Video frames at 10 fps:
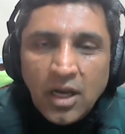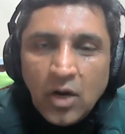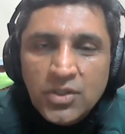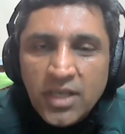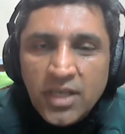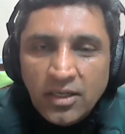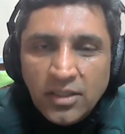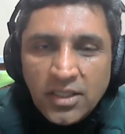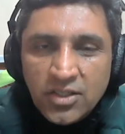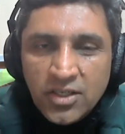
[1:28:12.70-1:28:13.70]
outside
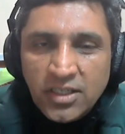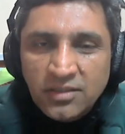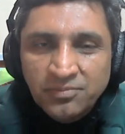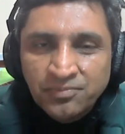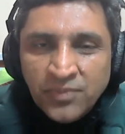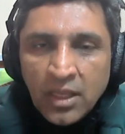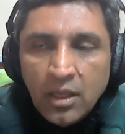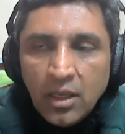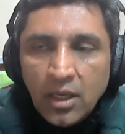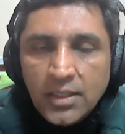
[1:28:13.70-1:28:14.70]
in the street
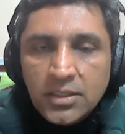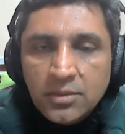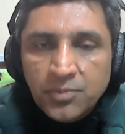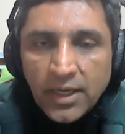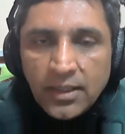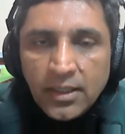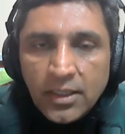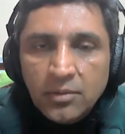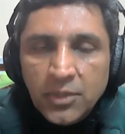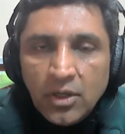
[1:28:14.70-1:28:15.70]
is
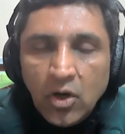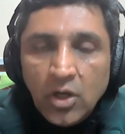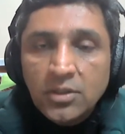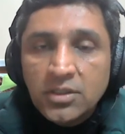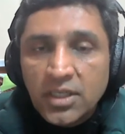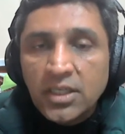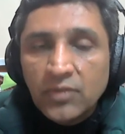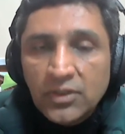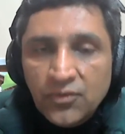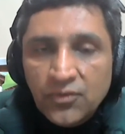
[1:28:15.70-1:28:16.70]
partly or
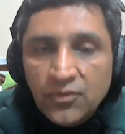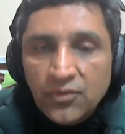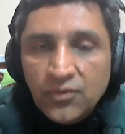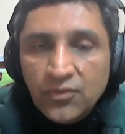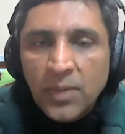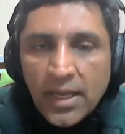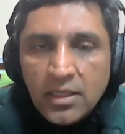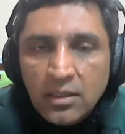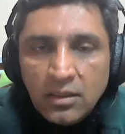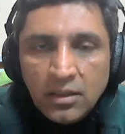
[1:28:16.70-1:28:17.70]
sitting with friends or
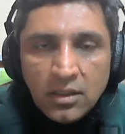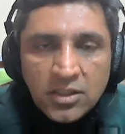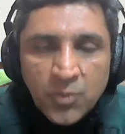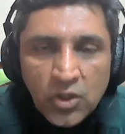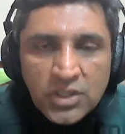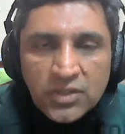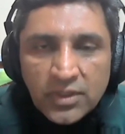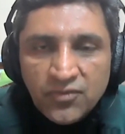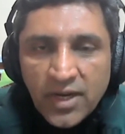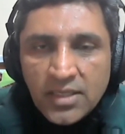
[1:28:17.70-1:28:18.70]
playing sports
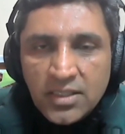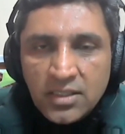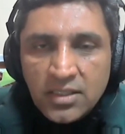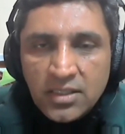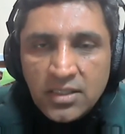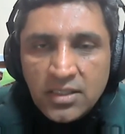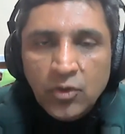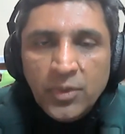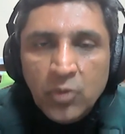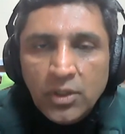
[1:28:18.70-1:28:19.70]
with friends why they
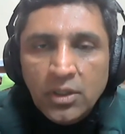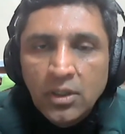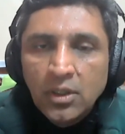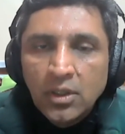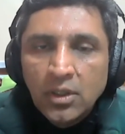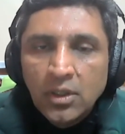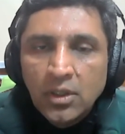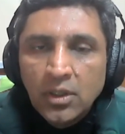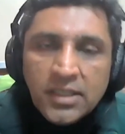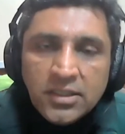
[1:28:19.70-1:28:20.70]
would be more more
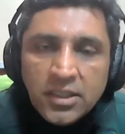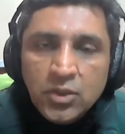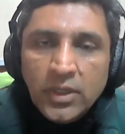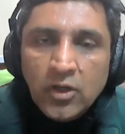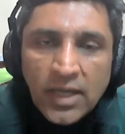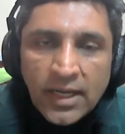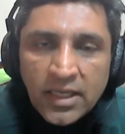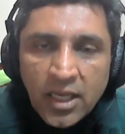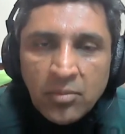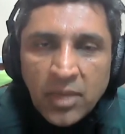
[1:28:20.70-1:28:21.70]
addicted to an
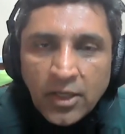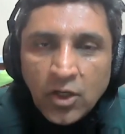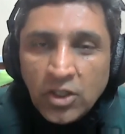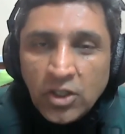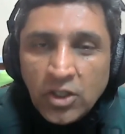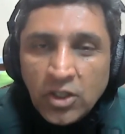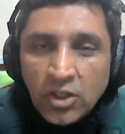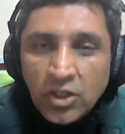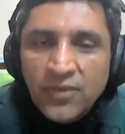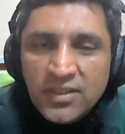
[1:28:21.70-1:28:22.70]
online game and not in a
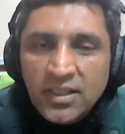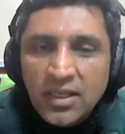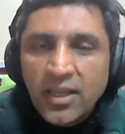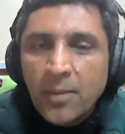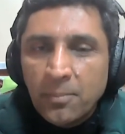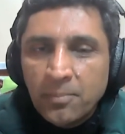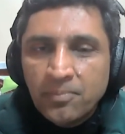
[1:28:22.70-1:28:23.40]
real physical game